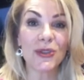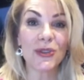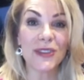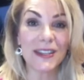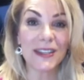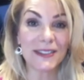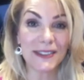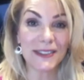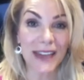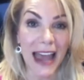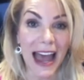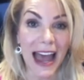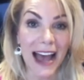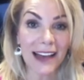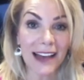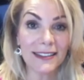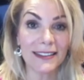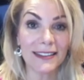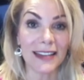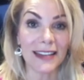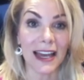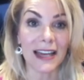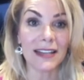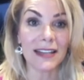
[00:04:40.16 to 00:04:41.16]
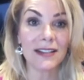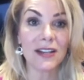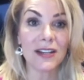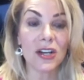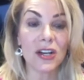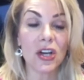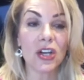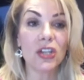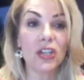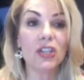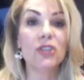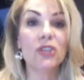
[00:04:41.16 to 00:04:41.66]
this asset,
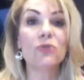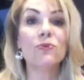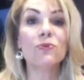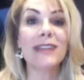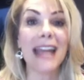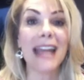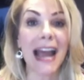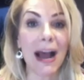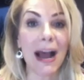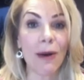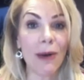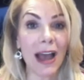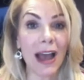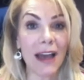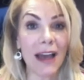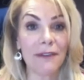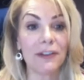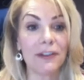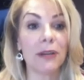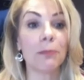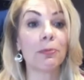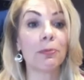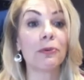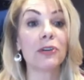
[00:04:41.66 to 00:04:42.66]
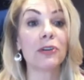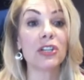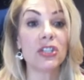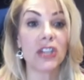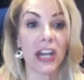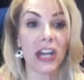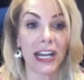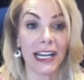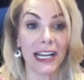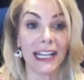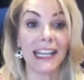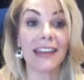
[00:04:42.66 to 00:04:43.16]
you now have it
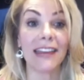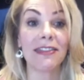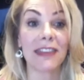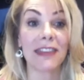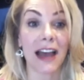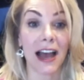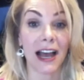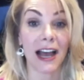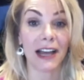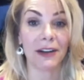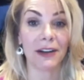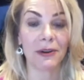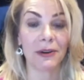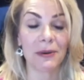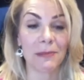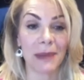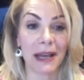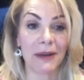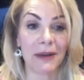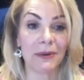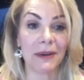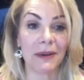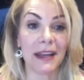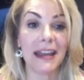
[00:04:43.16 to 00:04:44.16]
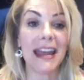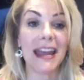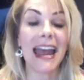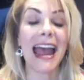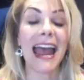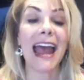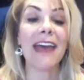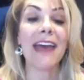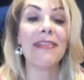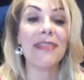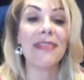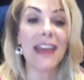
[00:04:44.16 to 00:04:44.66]
appreciating at the higher amount.
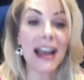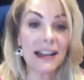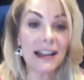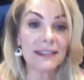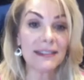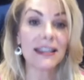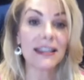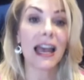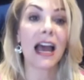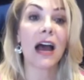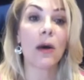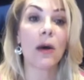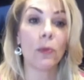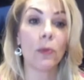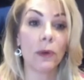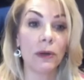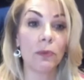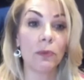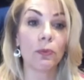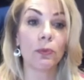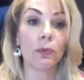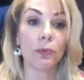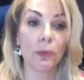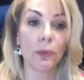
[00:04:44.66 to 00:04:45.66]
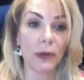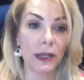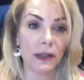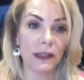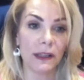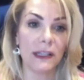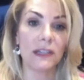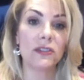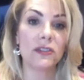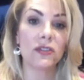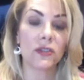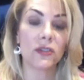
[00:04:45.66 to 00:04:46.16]
And that's how we
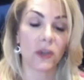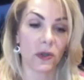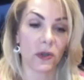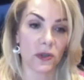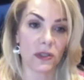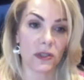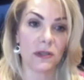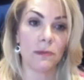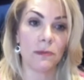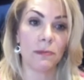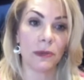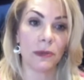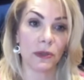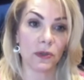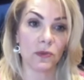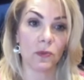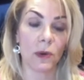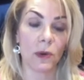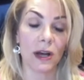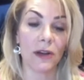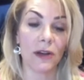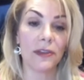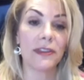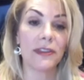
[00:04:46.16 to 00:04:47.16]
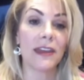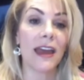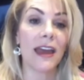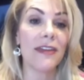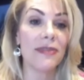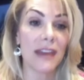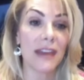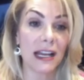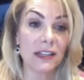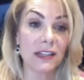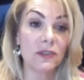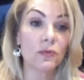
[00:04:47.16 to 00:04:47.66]
really start to build wealth.
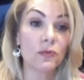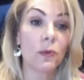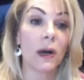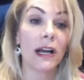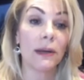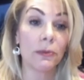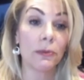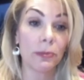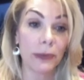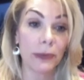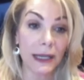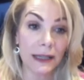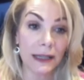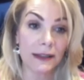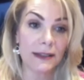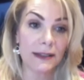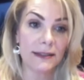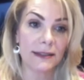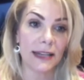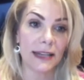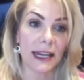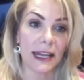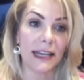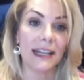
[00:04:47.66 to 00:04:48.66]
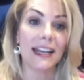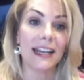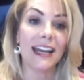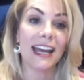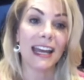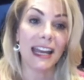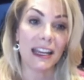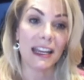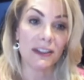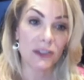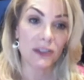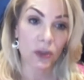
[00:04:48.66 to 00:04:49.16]
And that's why real estate
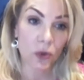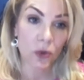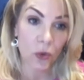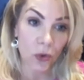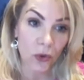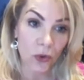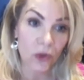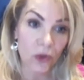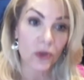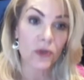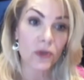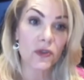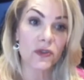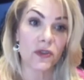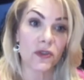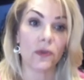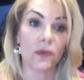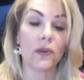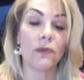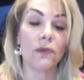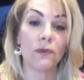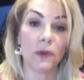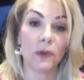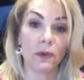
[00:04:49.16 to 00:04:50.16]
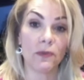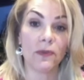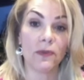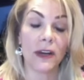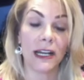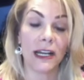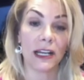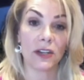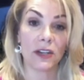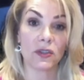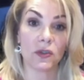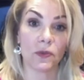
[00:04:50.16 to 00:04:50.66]
is a cornerstone of your
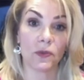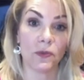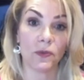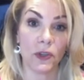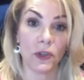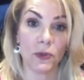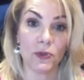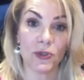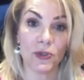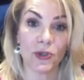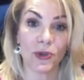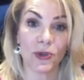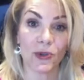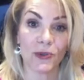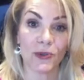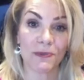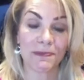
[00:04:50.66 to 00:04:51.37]
financial future.